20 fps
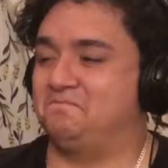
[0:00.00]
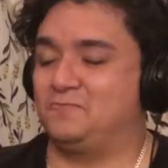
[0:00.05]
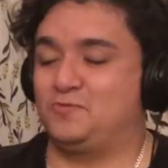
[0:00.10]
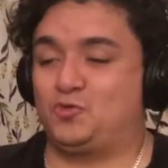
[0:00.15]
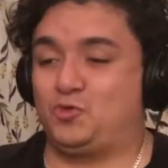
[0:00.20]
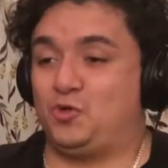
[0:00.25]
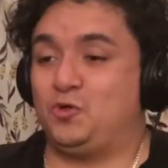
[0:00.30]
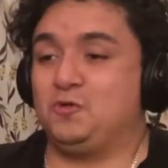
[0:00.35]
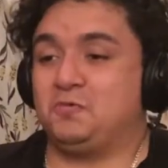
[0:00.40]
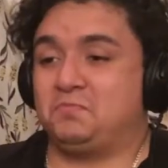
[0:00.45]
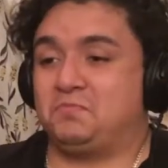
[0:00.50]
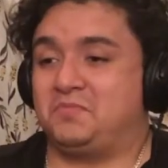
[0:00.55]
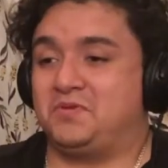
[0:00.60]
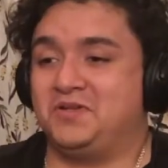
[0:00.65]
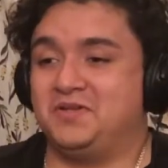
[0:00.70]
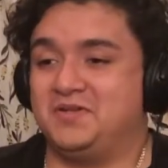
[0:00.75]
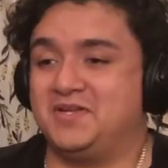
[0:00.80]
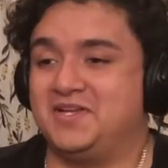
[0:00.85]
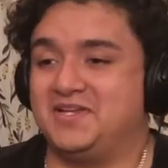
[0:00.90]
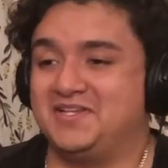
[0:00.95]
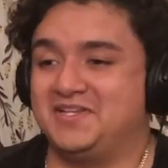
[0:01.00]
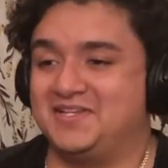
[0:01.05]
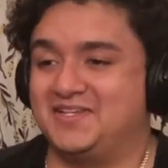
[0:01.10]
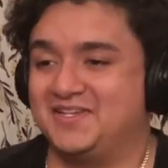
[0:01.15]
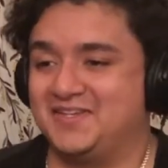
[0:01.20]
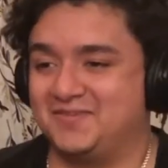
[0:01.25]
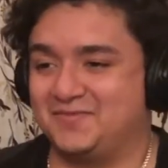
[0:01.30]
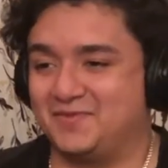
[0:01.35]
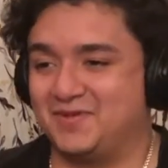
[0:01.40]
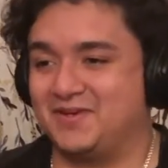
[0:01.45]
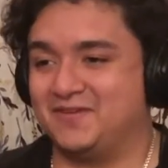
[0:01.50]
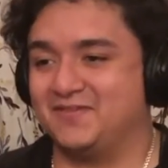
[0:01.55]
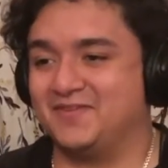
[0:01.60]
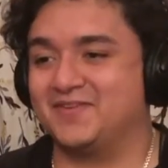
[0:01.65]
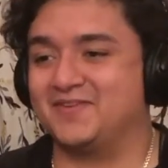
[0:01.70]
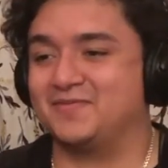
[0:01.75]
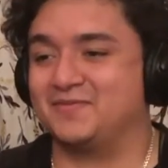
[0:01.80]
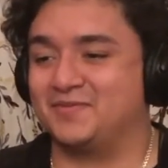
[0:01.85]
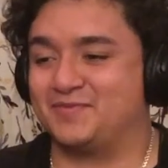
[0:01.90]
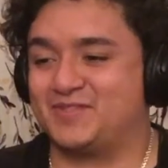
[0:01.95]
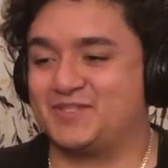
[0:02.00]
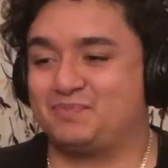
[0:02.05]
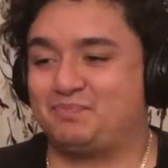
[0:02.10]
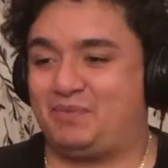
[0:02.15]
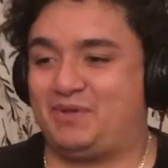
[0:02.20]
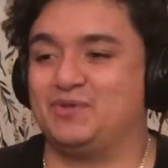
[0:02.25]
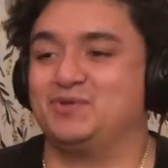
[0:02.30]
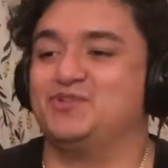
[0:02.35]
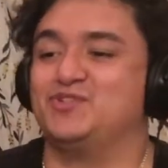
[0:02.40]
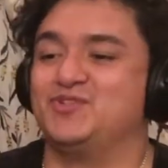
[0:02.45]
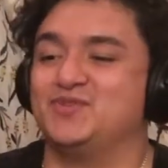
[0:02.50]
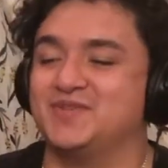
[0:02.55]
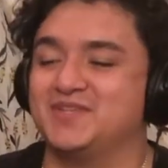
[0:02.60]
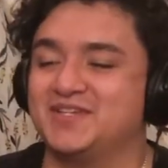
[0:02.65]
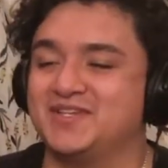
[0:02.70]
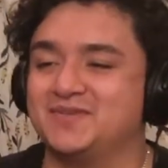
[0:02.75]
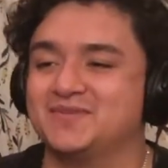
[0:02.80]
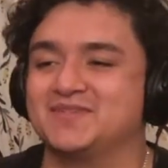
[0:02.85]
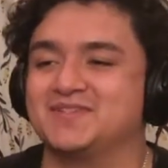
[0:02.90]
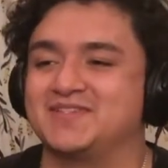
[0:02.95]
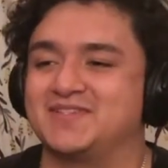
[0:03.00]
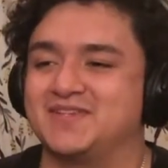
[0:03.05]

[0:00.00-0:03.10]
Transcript: Sure. Whatever. Spiritually, what does